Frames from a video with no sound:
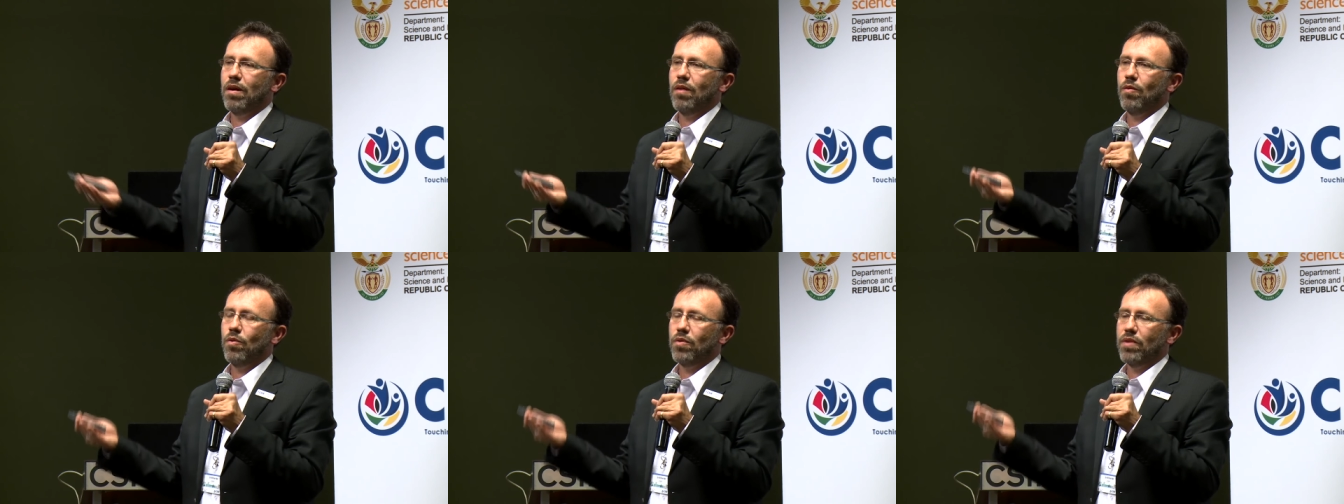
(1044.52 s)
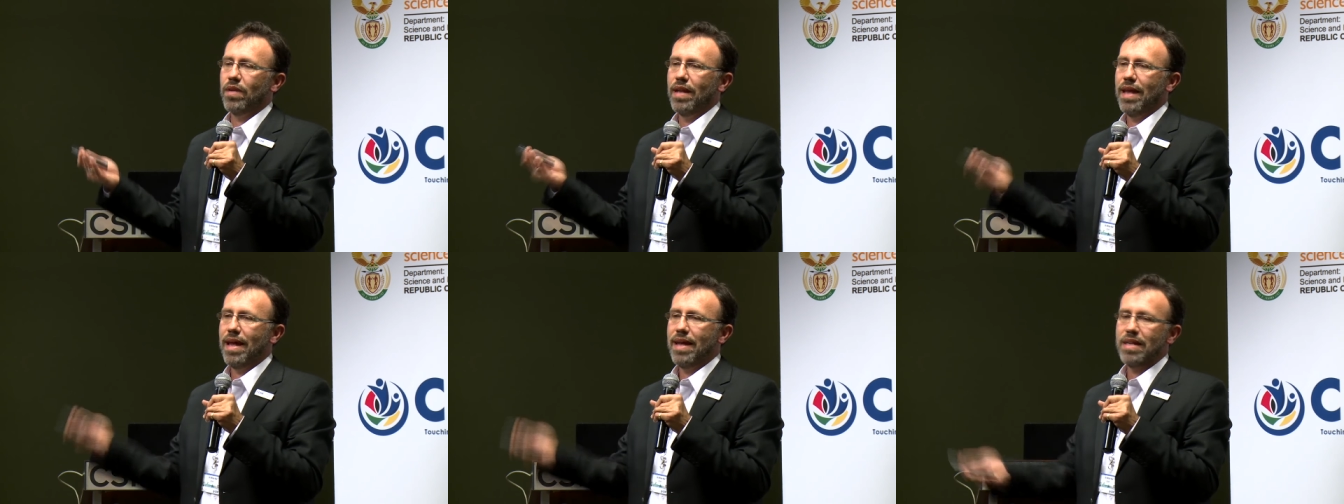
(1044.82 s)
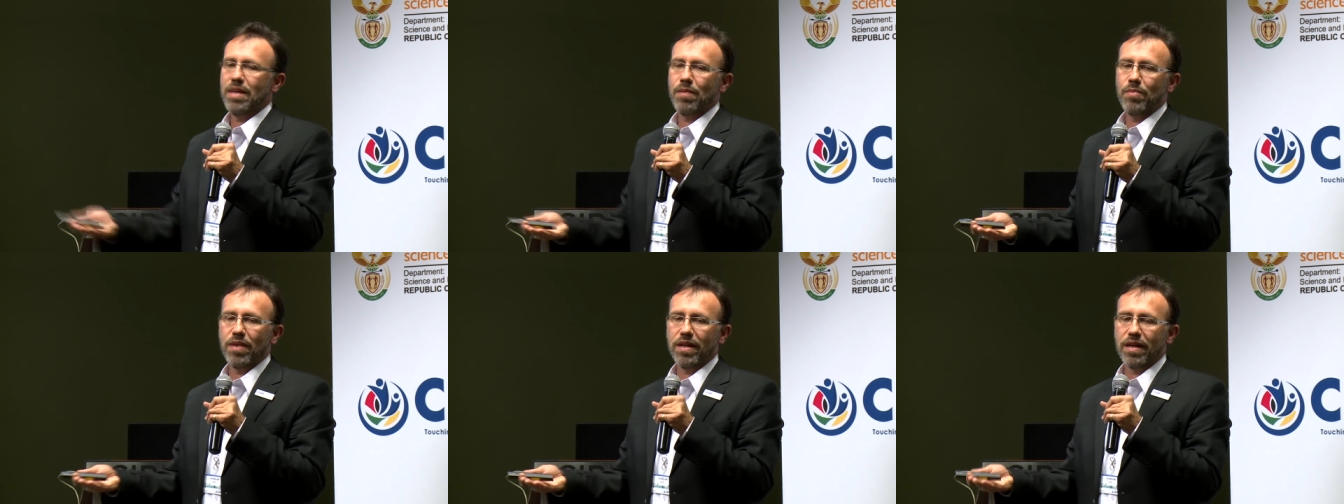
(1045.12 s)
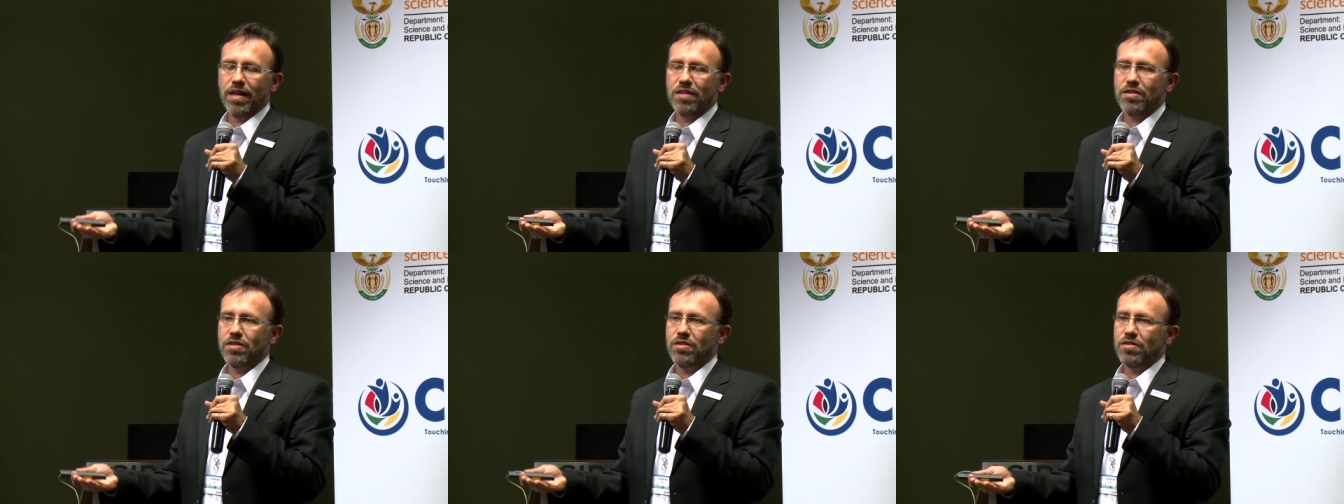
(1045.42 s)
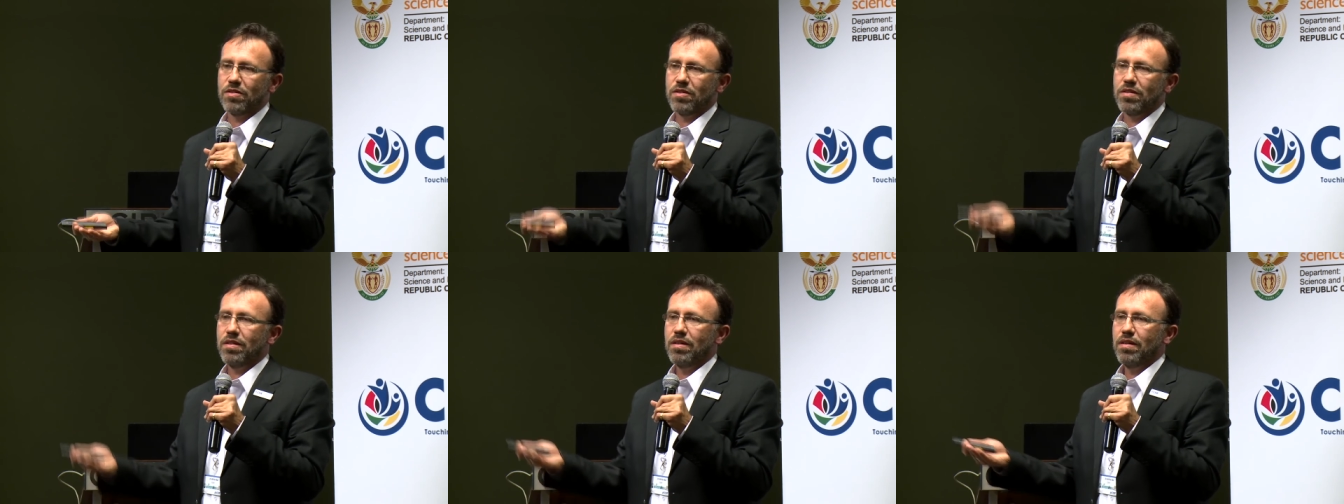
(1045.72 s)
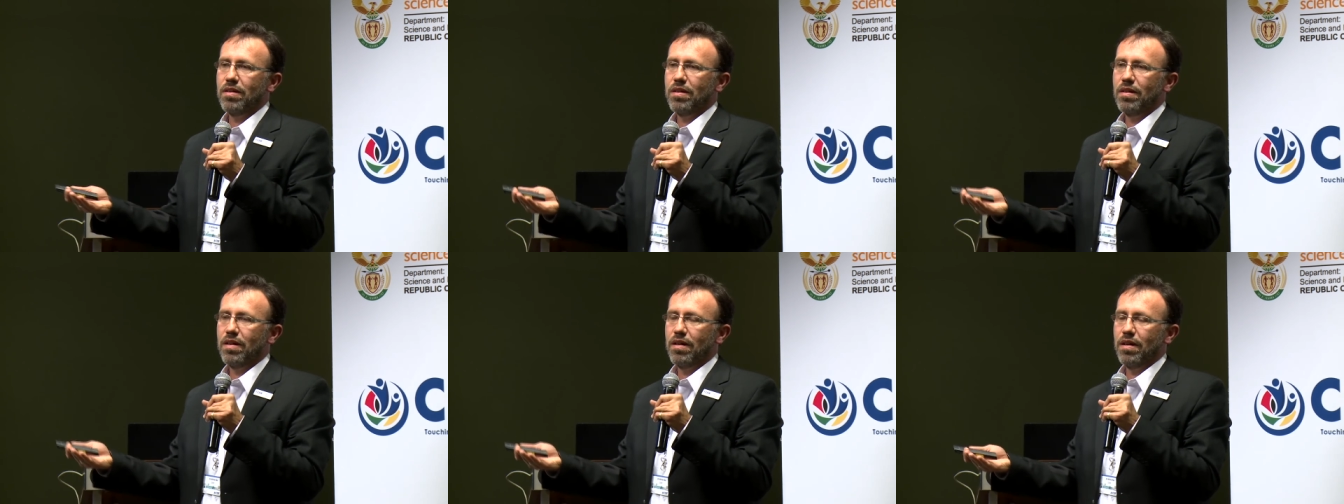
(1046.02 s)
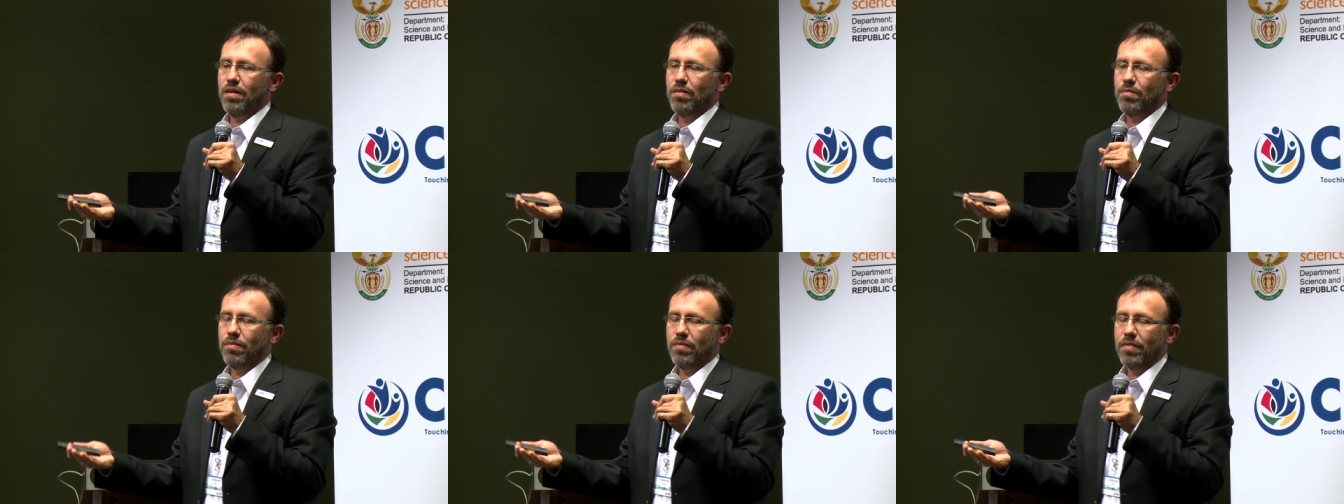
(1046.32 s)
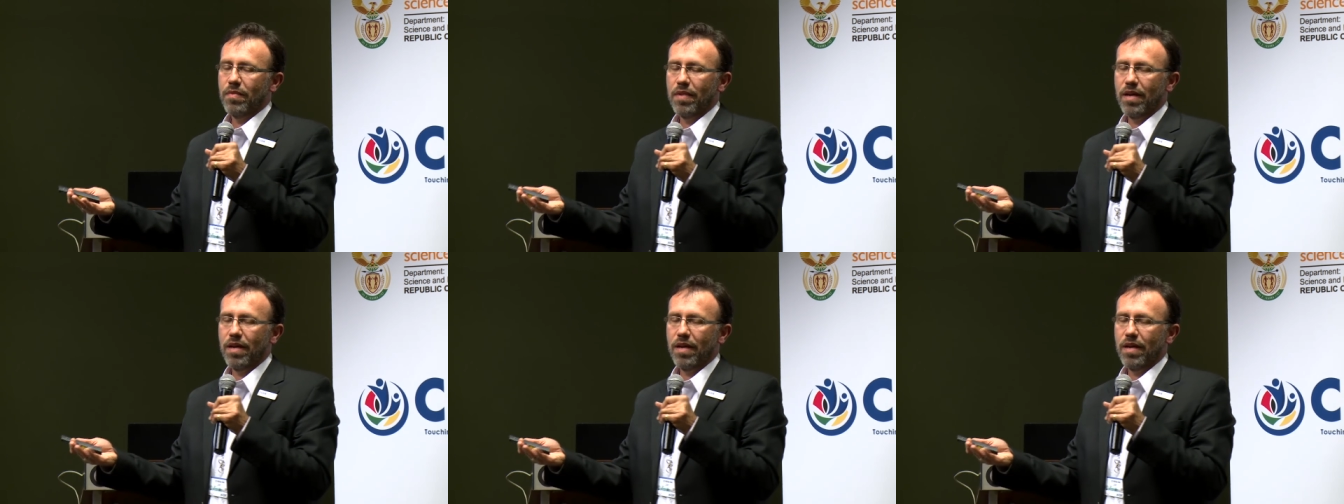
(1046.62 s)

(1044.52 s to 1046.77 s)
all the land applications um,